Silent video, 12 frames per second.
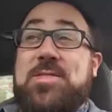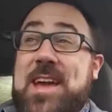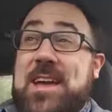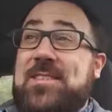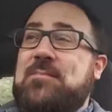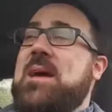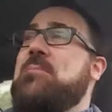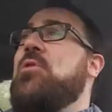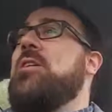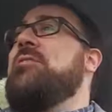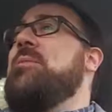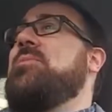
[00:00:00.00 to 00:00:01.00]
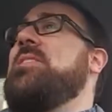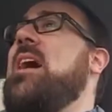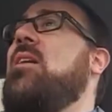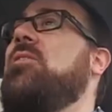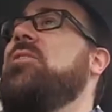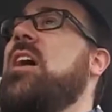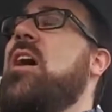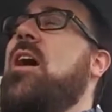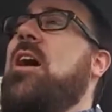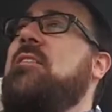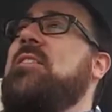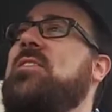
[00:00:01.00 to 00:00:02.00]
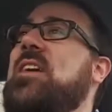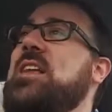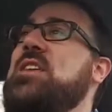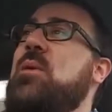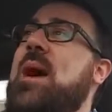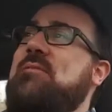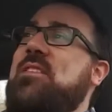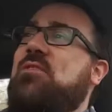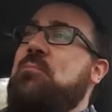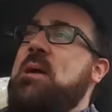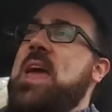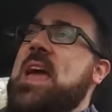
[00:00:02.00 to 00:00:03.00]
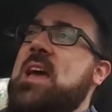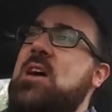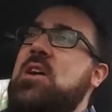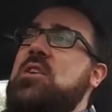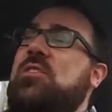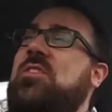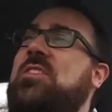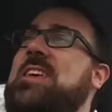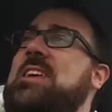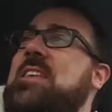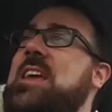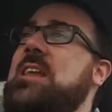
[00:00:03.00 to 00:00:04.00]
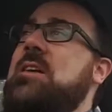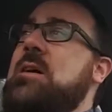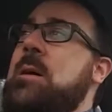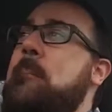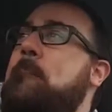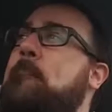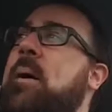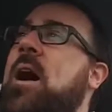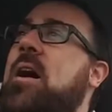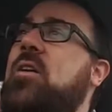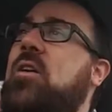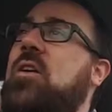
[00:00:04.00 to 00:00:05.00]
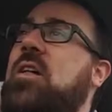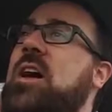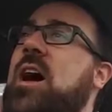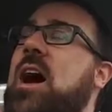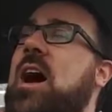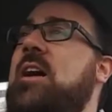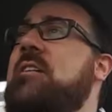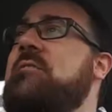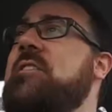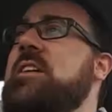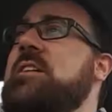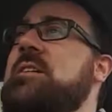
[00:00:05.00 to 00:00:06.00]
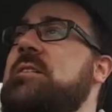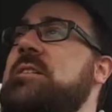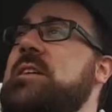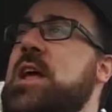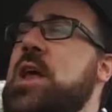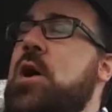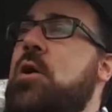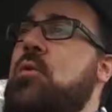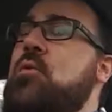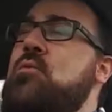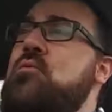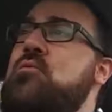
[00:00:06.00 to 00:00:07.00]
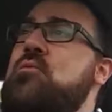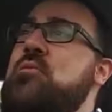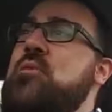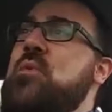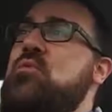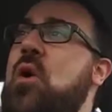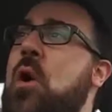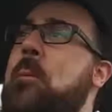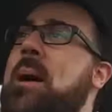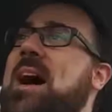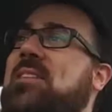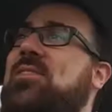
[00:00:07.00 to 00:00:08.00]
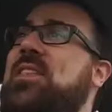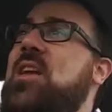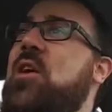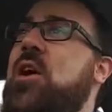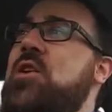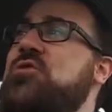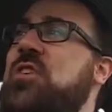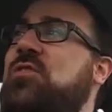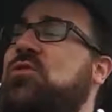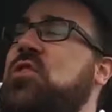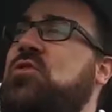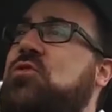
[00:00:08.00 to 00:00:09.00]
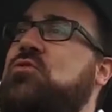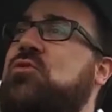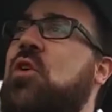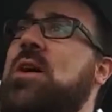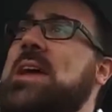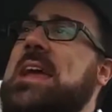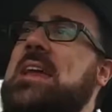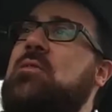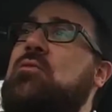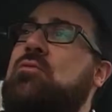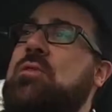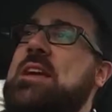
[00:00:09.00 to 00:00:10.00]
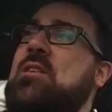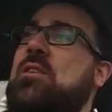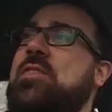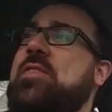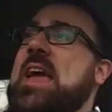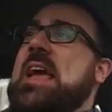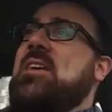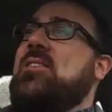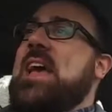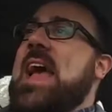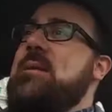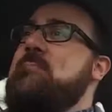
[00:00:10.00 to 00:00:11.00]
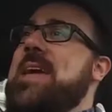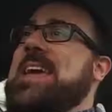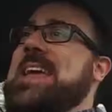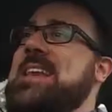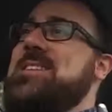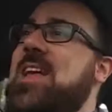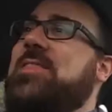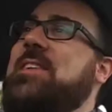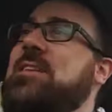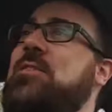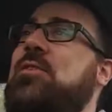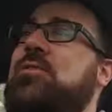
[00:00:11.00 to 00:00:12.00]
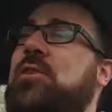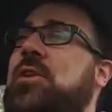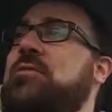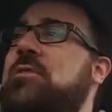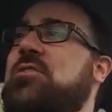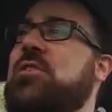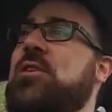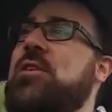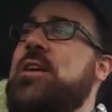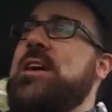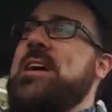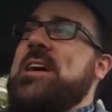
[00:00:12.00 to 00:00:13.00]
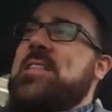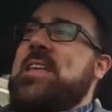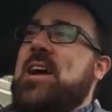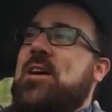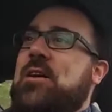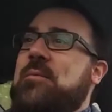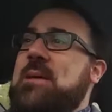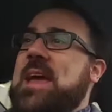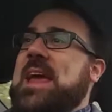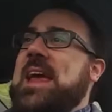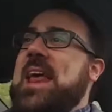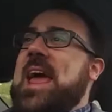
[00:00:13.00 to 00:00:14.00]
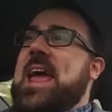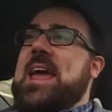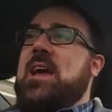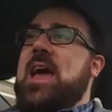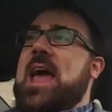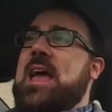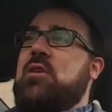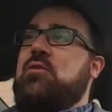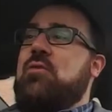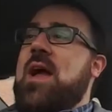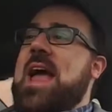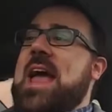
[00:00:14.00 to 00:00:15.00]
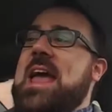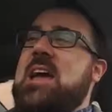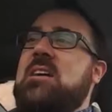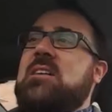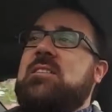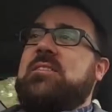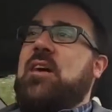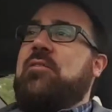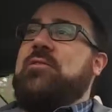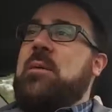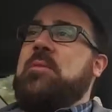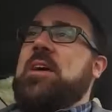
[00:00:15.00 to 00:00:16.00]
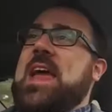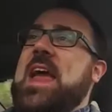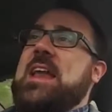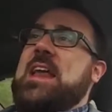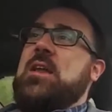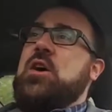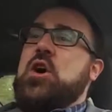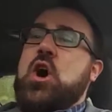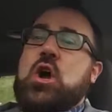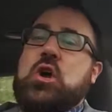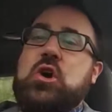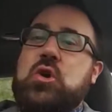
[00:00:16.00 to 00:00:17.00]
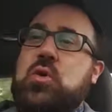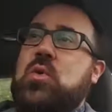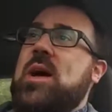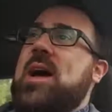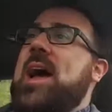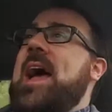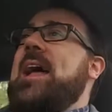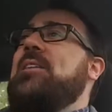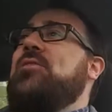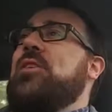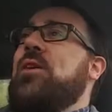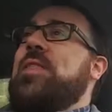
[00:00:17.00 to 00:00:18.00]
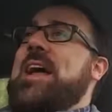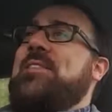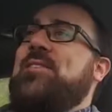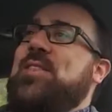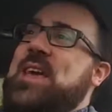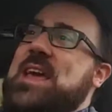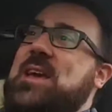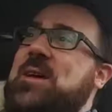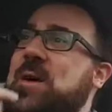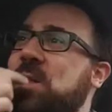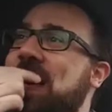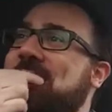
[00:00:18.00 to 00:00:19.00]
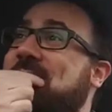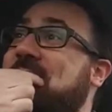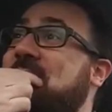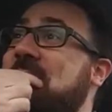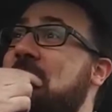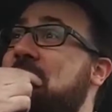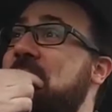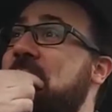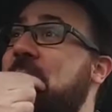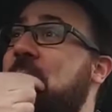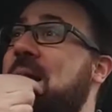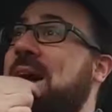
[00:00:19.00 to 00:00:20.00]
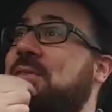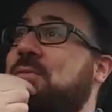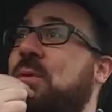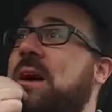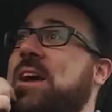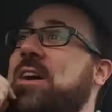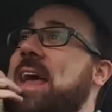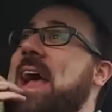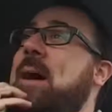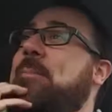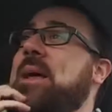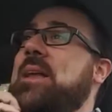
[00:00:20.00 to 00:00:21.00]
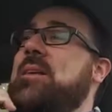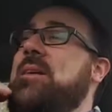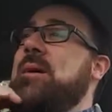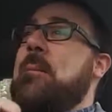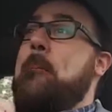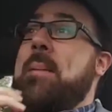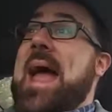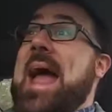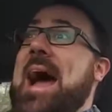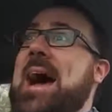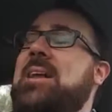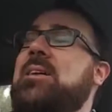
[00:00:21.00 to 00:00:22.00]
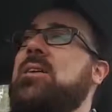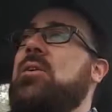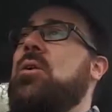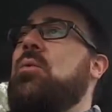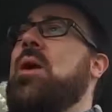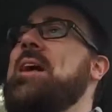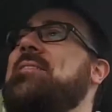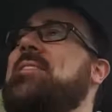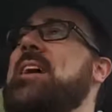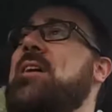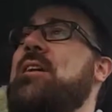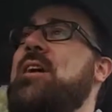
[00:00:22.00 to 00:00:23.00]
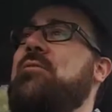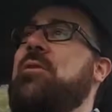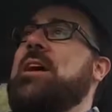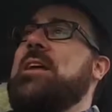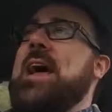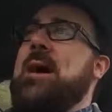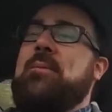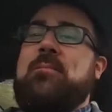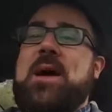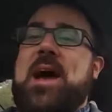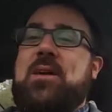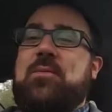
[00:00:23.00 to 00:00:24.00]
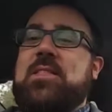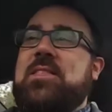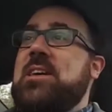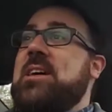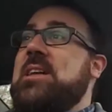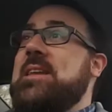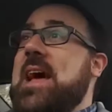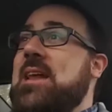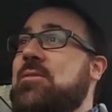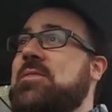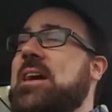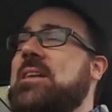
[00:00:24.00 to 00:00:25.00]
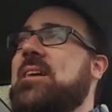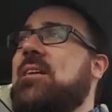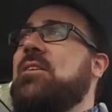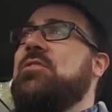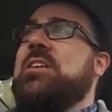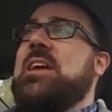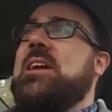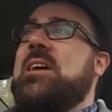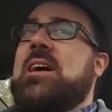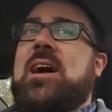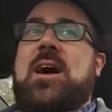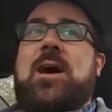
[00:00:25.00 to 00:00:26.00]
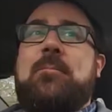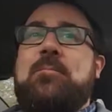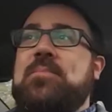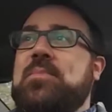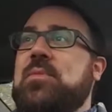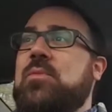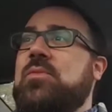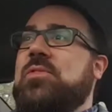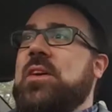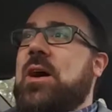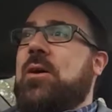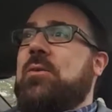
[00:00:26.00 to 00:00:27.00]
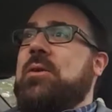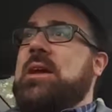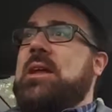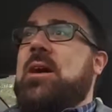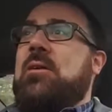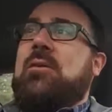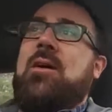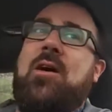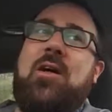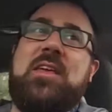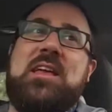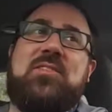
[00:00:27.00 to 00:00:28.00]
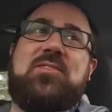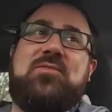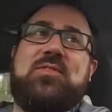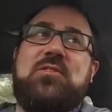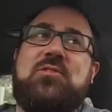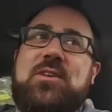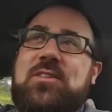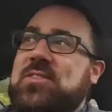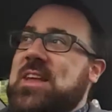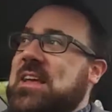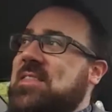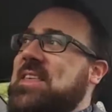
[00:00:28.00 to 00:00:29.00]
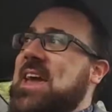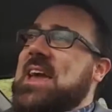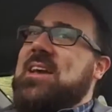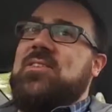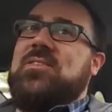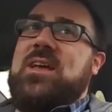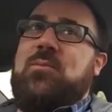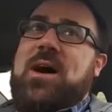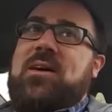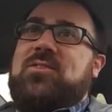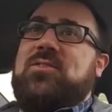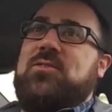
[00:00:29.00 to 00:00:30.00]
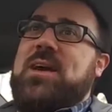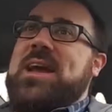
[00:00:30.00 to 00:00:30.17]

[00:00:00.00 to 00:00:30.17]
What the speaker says: things and make more of themselves, all of a sudden you have this big seething puddle of, you know, robots that are just destroying real things and making nothing useful in return. They are making a gray, self-replicating goo. And so that's the scenario of what could happen bad, or one scenario of what could happen bad with nanotechnology. So, you know, all these futuristic things, and while it's